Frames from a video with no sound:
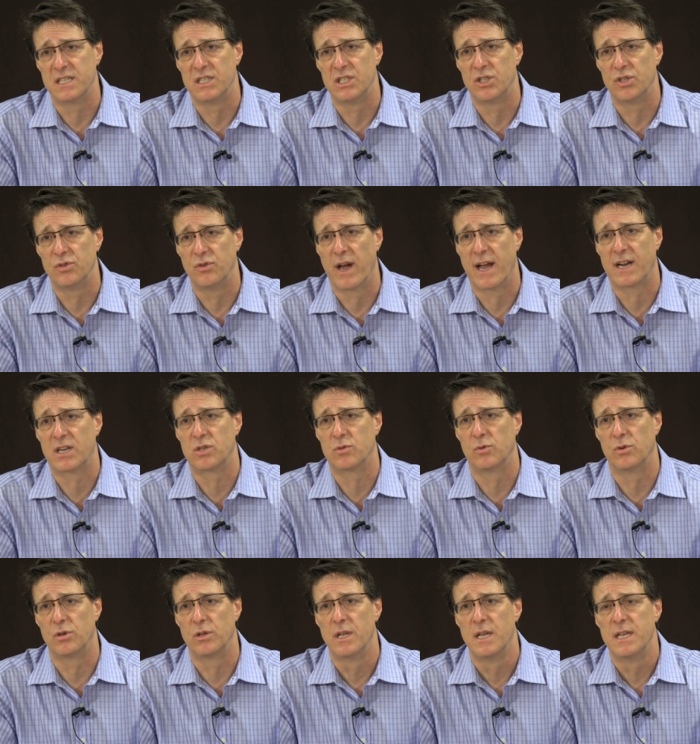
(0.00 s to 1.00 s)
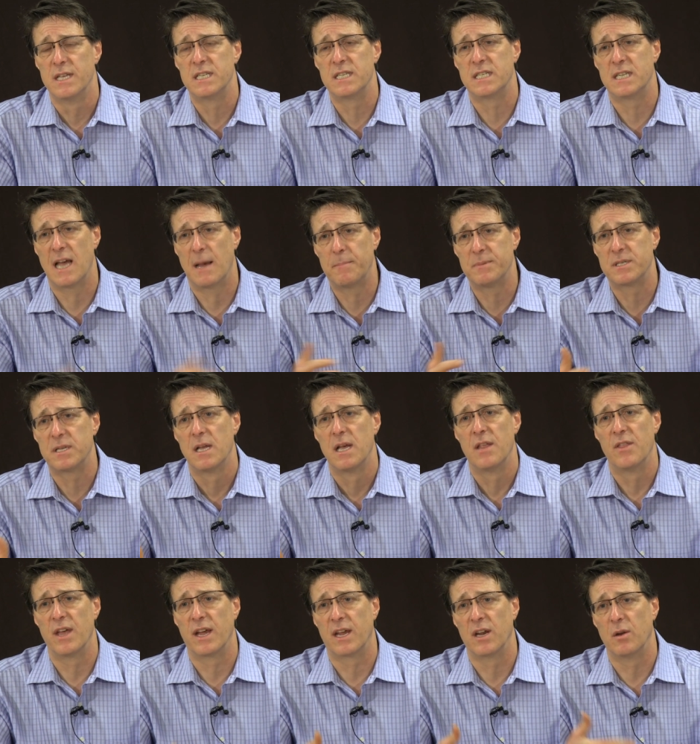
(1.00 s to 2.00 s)
into actual steps
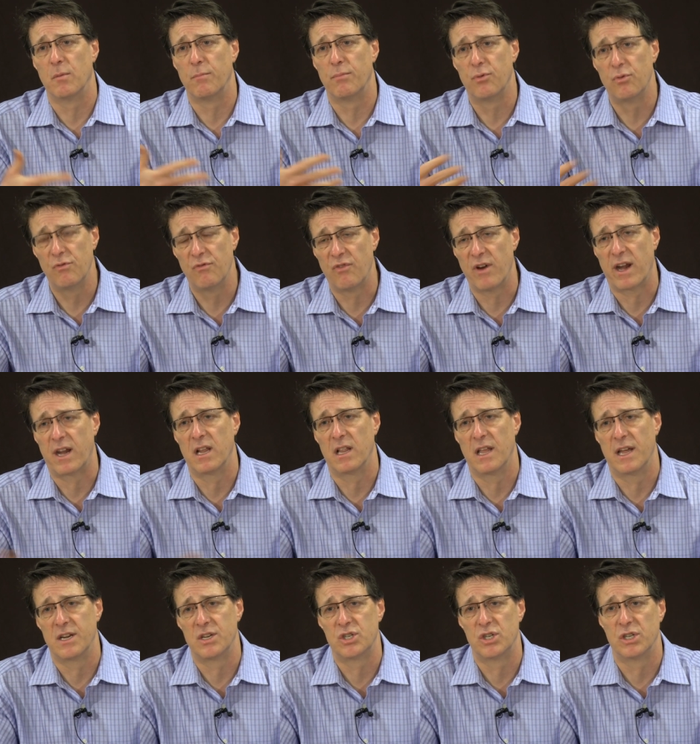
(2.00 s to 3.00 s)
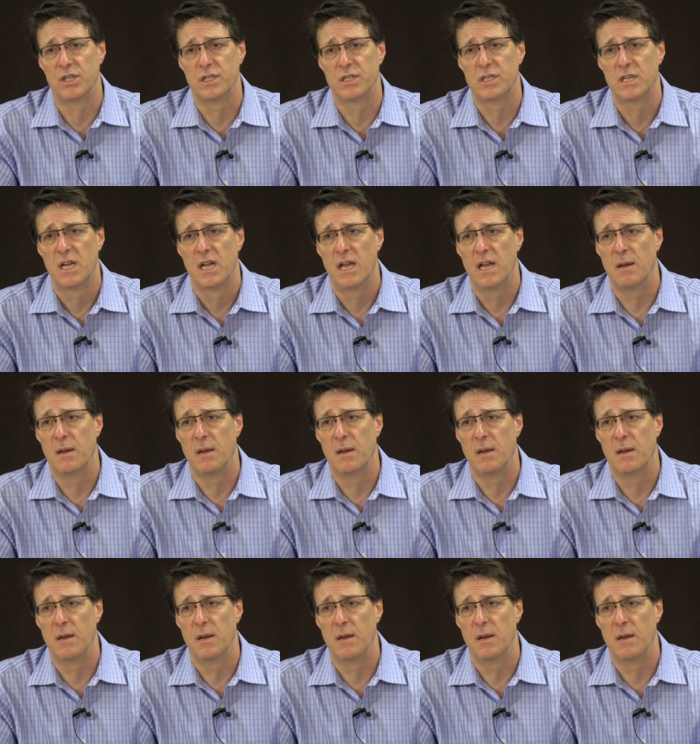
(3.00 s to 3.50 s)
that can improve regulations,